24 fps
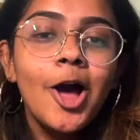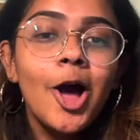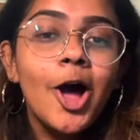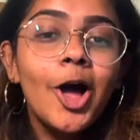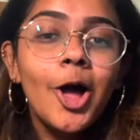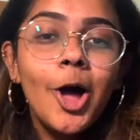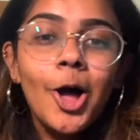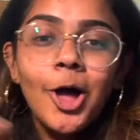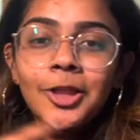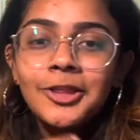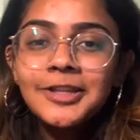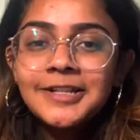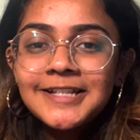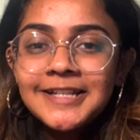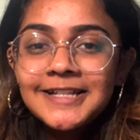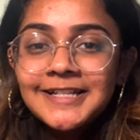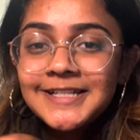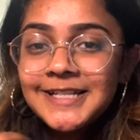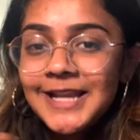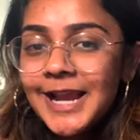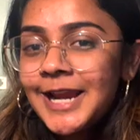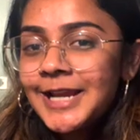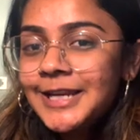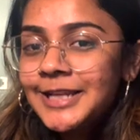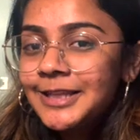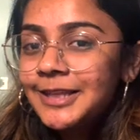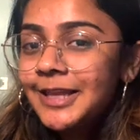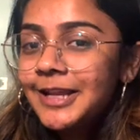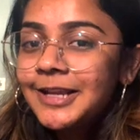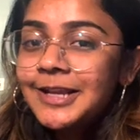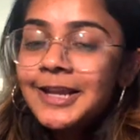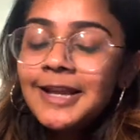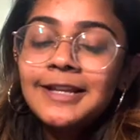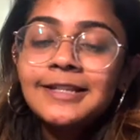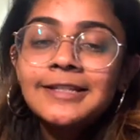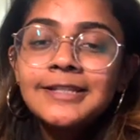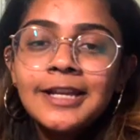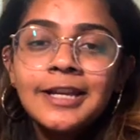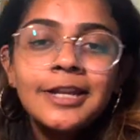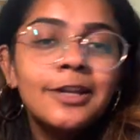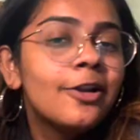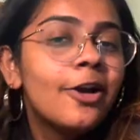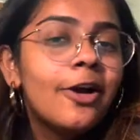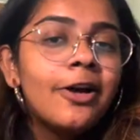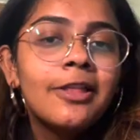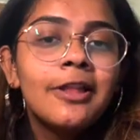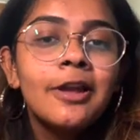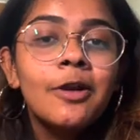all this anxiety like kicked in
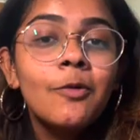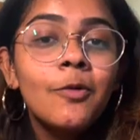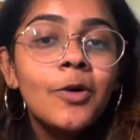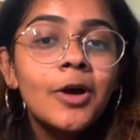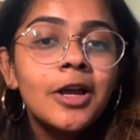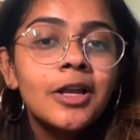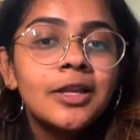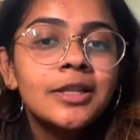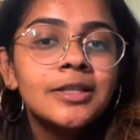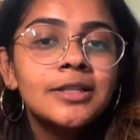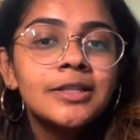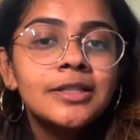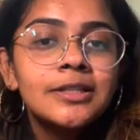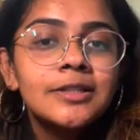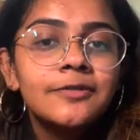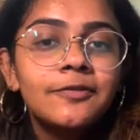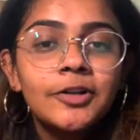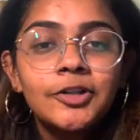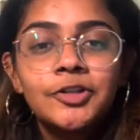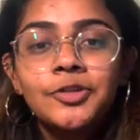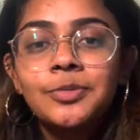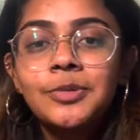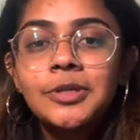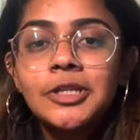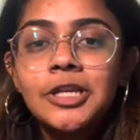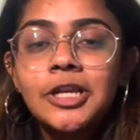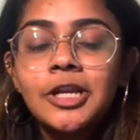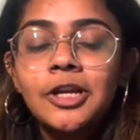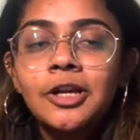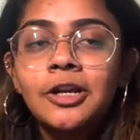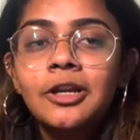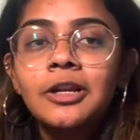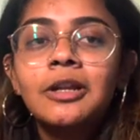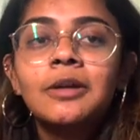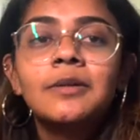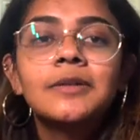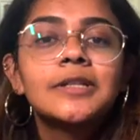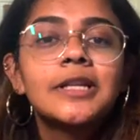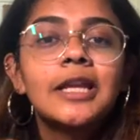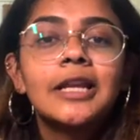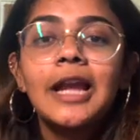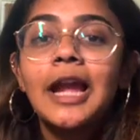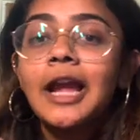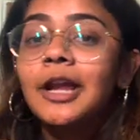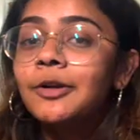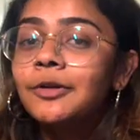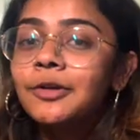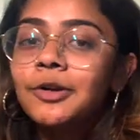all at once freshman year, and I was like,
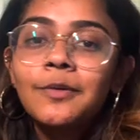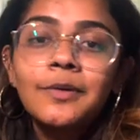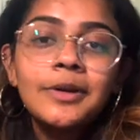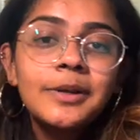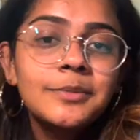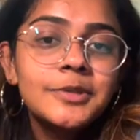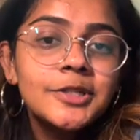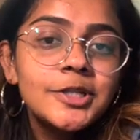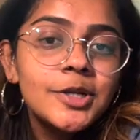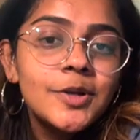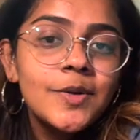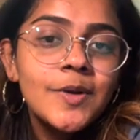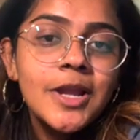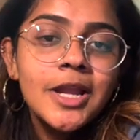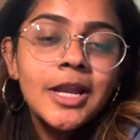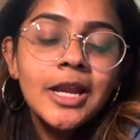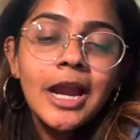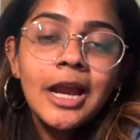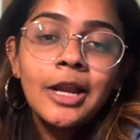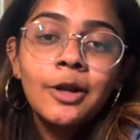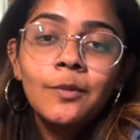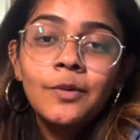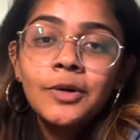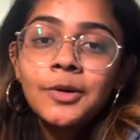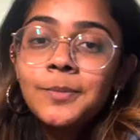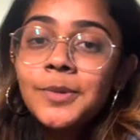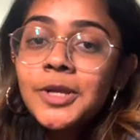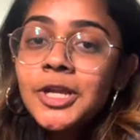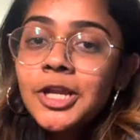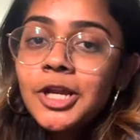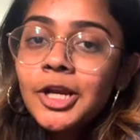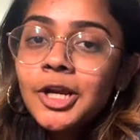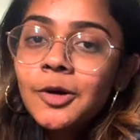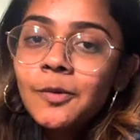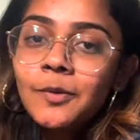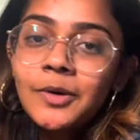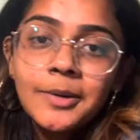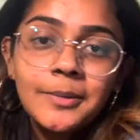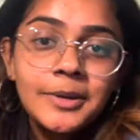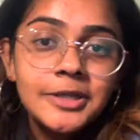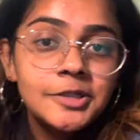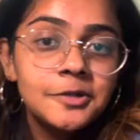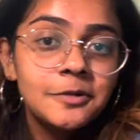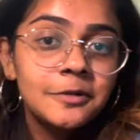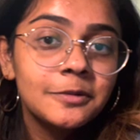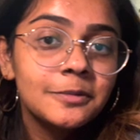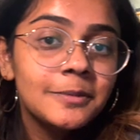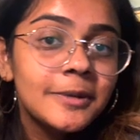I don't know what I'm doing, I don't want to be here, what am I
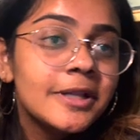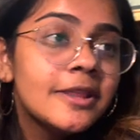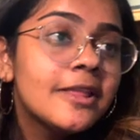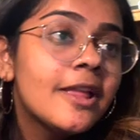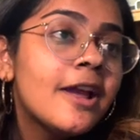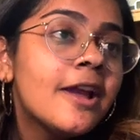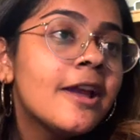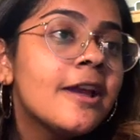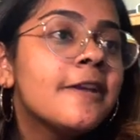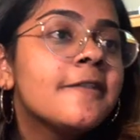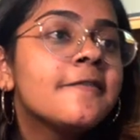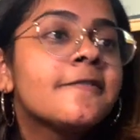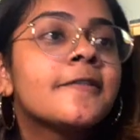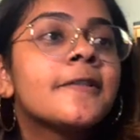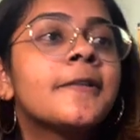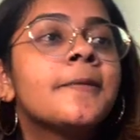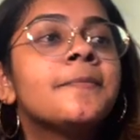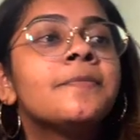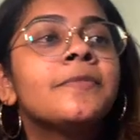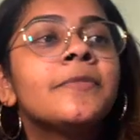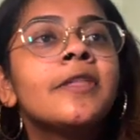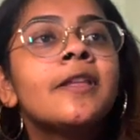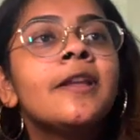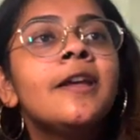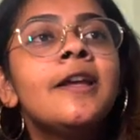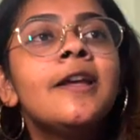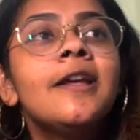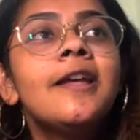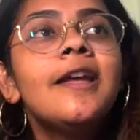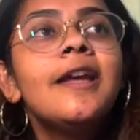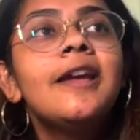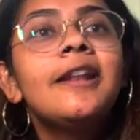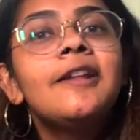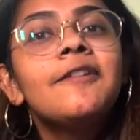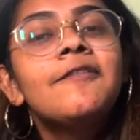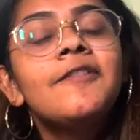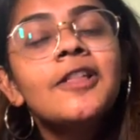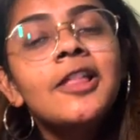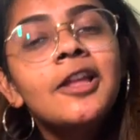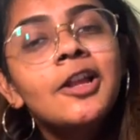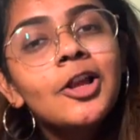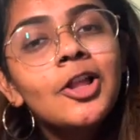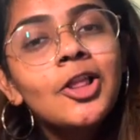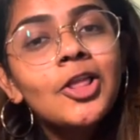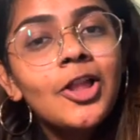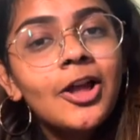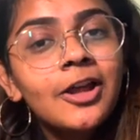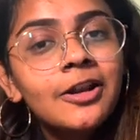doing with my life? And I feel like a
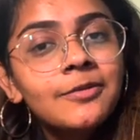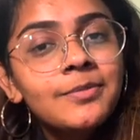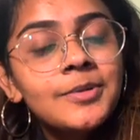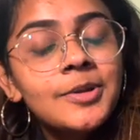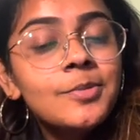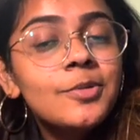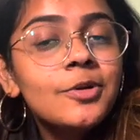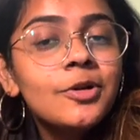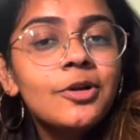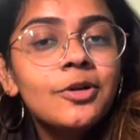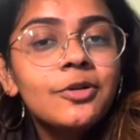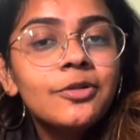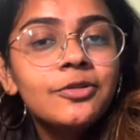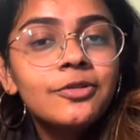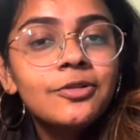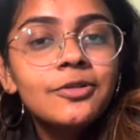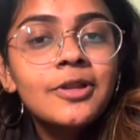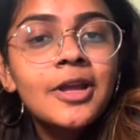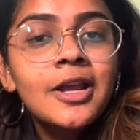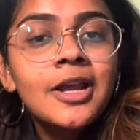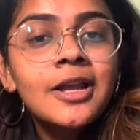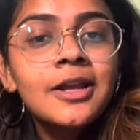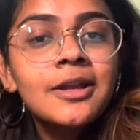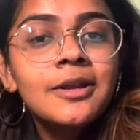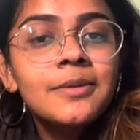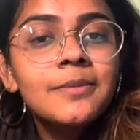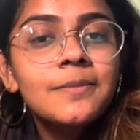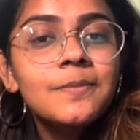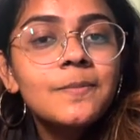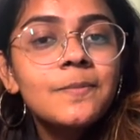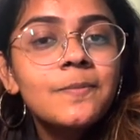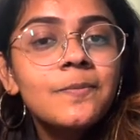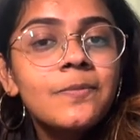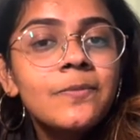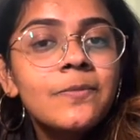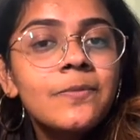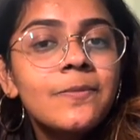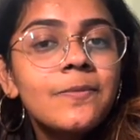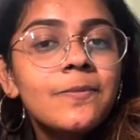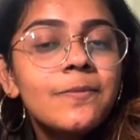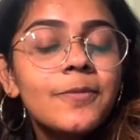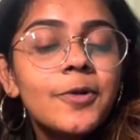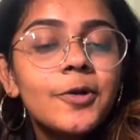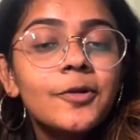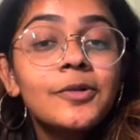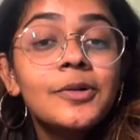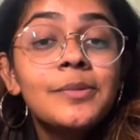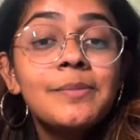lot of people go through that,
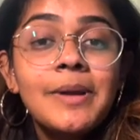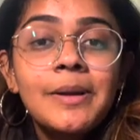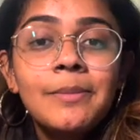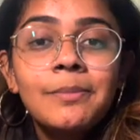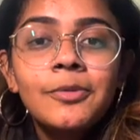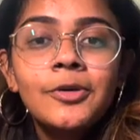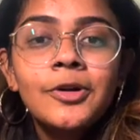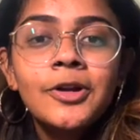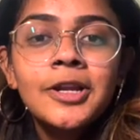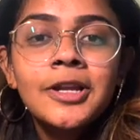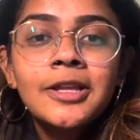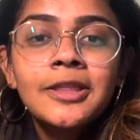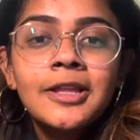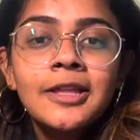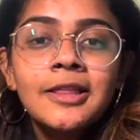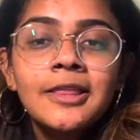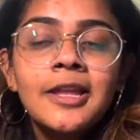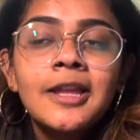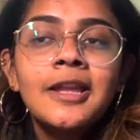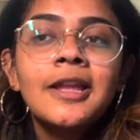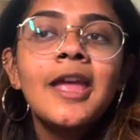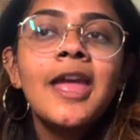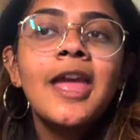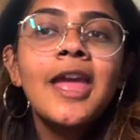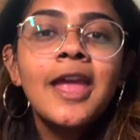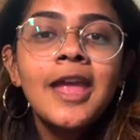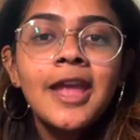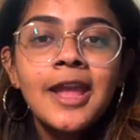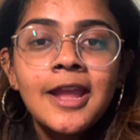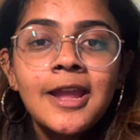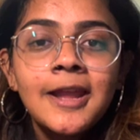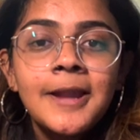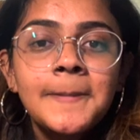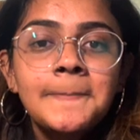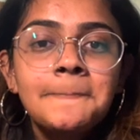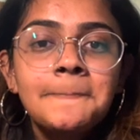but remembering that like, hey,